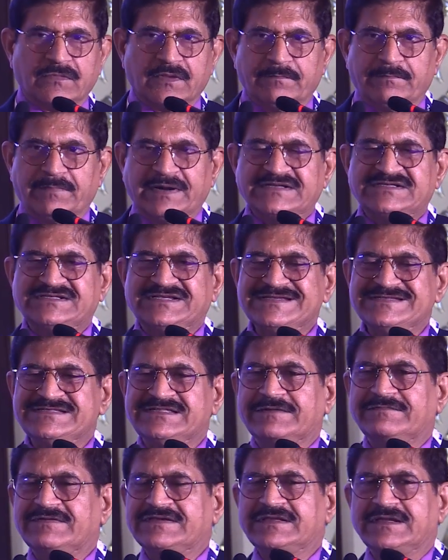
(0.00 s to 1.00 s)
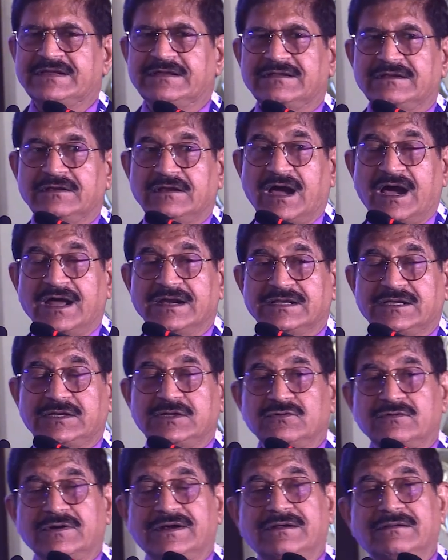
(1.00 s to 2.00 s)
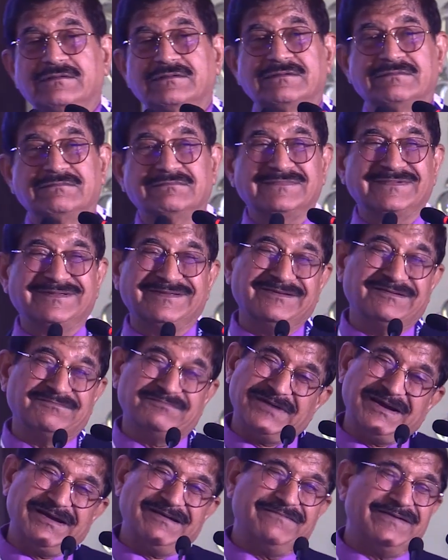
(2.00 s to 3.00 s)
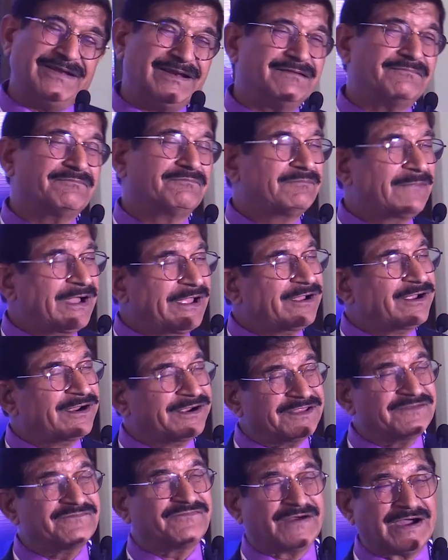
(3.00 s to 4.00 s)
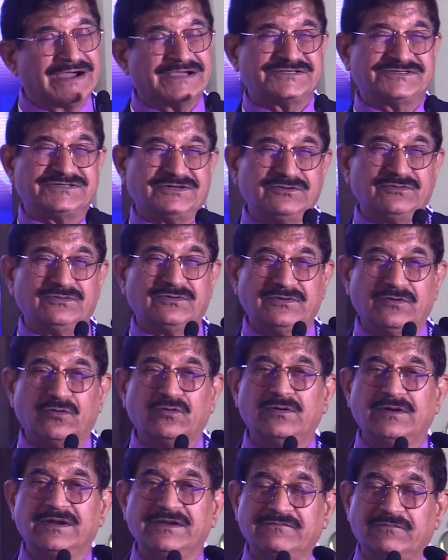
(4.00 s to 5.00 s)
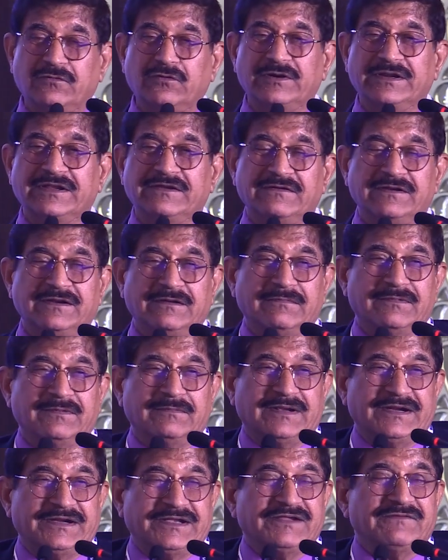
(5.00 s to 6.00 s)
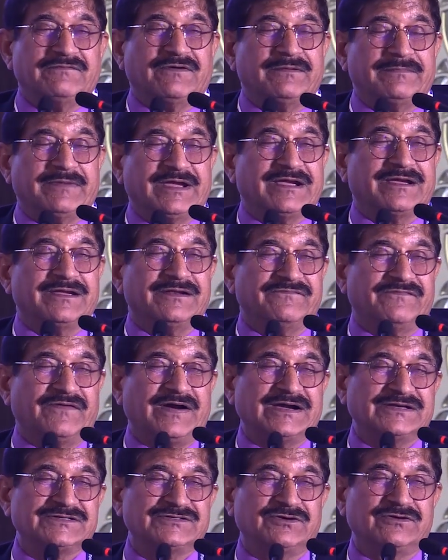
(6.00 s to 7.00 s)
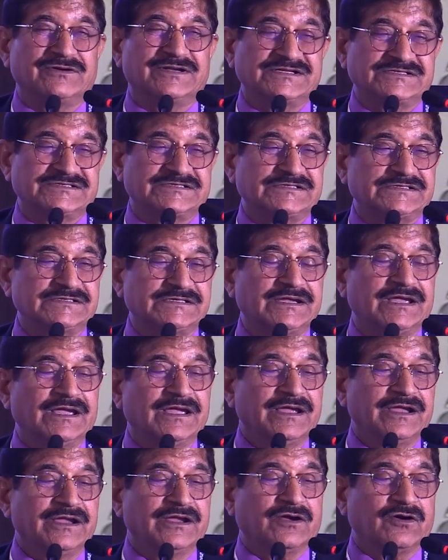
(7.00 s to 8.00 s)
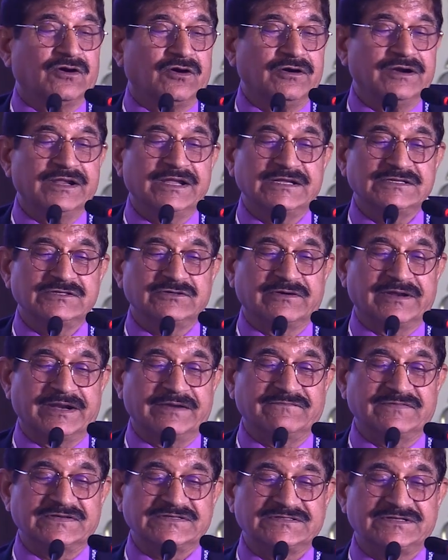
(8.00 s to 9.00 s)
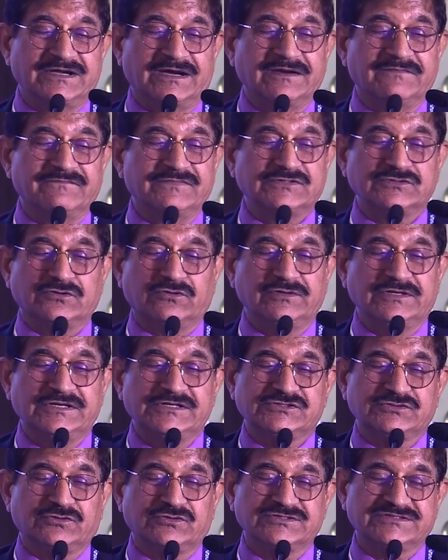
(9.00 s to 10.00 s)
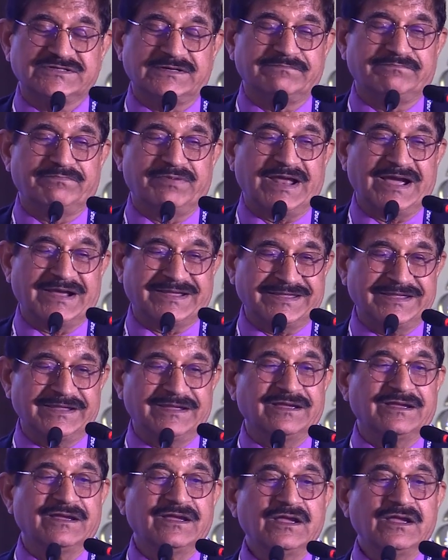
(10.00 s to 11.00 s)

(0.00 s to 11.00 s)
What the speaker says: But since there was a non-Q, myocardial infarction, evolved anterior wall myocardial infarction, ECG, a coronary angiogram was done which only showed some plaquing.